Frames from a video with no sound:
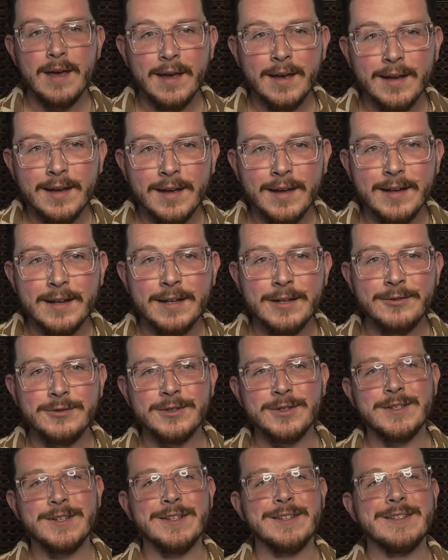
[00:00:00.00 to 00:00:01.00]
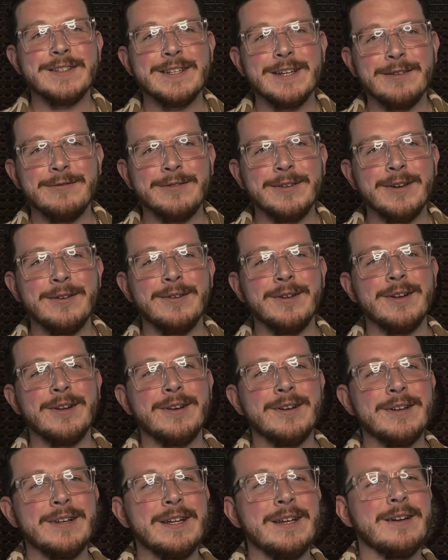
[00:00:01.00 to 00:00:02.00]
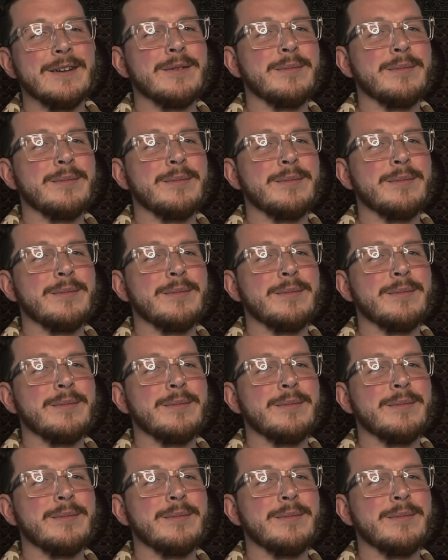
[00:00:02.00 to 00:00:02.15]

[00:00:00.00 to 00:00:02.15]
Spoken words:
kind of interesting stuff going on here,